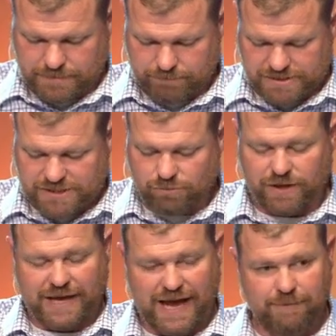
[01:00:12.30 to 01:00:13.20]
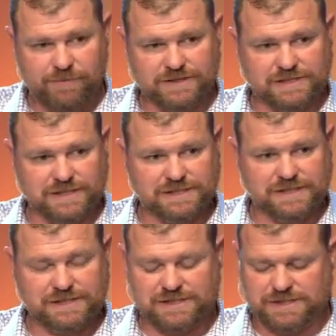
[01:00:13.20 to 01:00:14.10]
But see, what happens
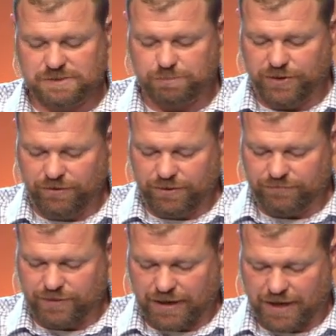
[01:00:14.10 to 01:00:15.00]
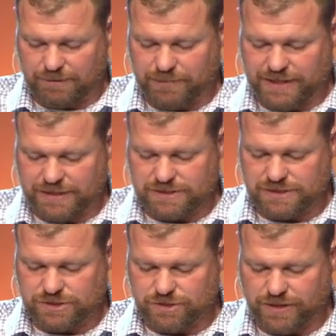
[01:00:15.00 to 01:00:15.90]
is the Spirit of God begins
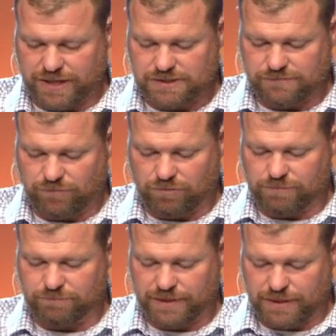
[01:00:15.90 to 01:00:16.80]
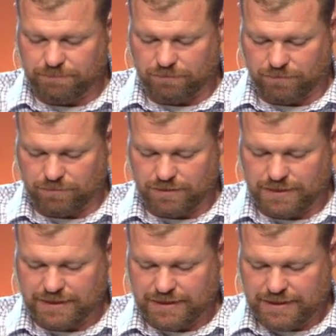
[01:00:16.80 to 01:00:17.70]
to transform people
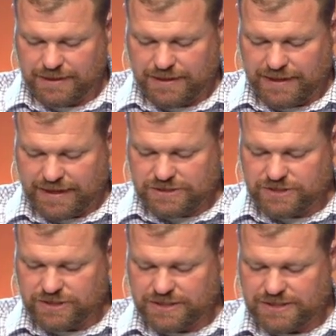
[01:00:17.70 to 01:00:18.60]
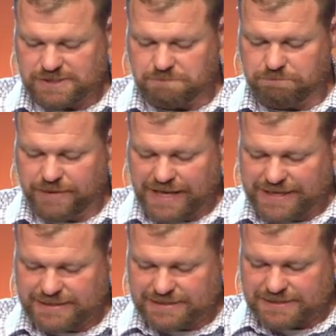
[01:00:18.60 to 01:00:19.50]
into this
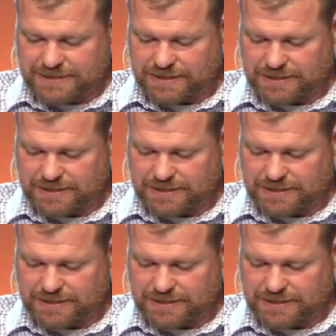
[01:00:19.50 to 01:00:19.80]
bent